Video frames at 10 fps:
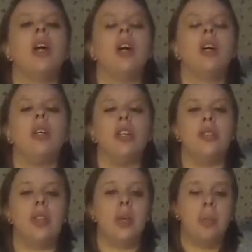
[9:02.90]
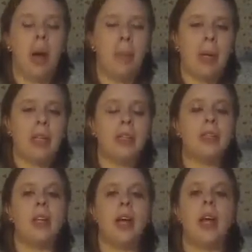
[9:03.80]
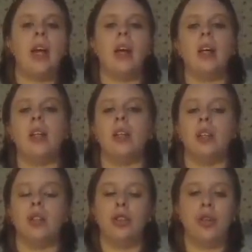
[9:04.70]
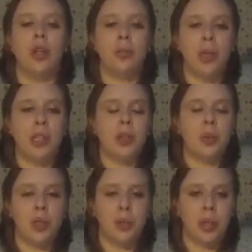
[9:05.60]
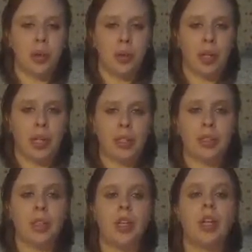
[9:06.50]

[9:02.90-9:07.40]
using puppets, and doing books with recordings,